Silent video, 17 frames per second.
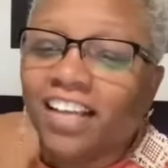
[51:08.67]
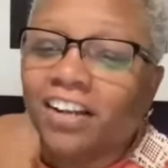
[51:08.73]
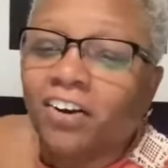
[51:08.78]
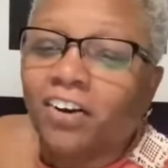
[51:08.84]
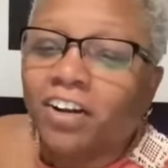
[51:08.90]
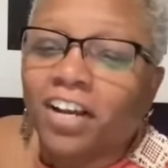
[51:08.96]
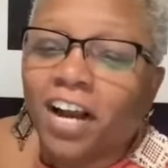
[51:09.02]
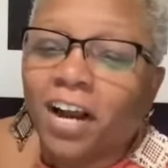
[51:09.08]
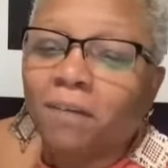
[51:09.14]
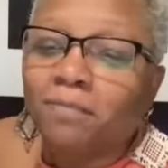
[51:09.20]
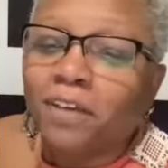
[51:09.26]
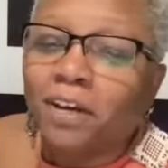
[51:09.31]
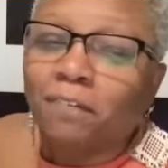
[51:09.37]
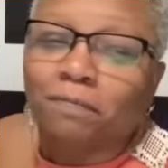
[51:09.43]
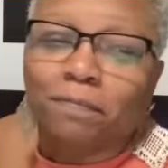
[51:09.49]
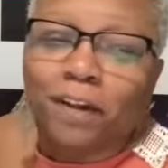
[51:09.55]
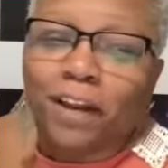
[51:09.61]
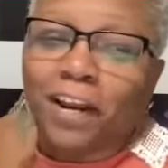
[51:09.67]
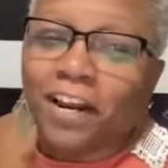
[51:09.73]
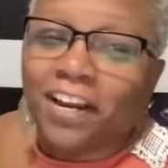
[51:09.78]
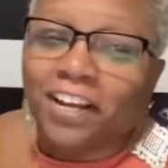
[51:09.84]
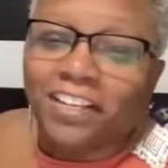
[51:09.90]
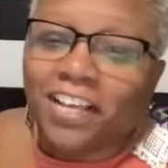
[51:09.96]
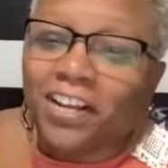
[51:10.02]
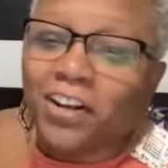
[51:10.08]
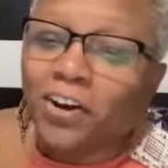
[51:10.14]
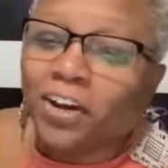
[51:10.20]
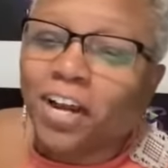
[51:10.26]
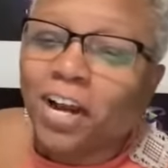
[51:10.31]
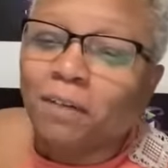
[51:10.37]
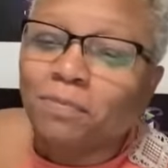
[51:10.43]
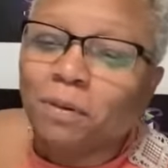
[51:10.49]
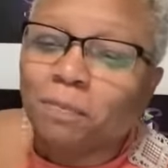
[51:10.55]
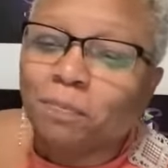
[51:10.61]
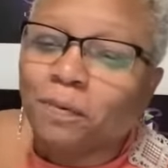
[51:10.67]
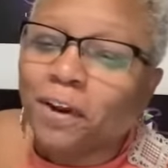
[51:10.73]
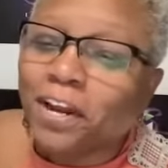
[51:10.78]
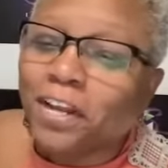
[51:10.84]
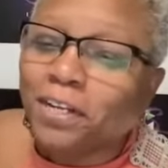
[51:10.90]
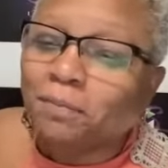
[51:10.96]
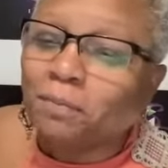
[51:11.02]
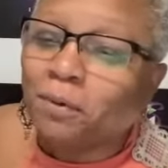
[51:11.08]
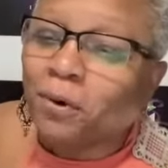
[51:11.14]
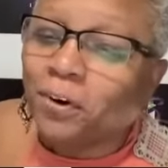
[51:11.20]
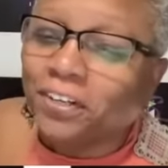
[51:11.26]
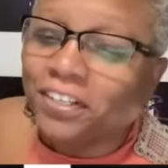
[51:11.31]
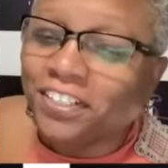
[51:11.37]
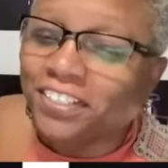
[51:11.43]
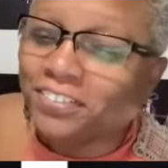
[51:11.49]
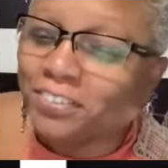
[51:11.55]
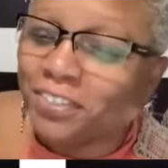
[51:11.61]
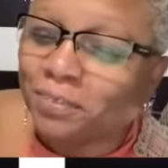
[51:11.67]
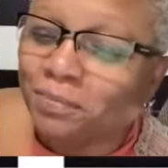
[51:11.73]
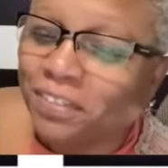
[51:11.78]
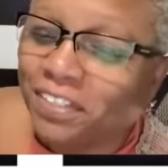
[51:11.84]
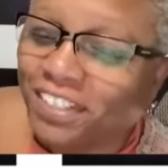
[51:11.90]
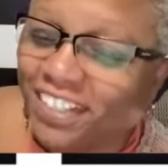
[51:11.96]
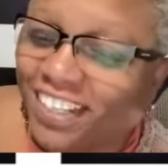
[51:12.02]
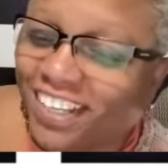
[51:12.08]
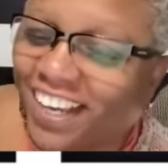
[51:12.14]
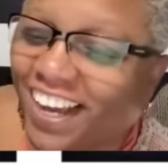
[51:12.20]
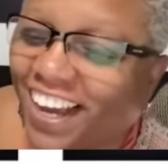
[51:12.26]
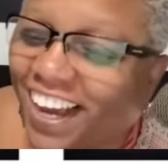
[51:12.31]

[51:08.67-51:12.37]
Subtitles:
They don't come to prayer. They don't come to prayer in the mornings with me.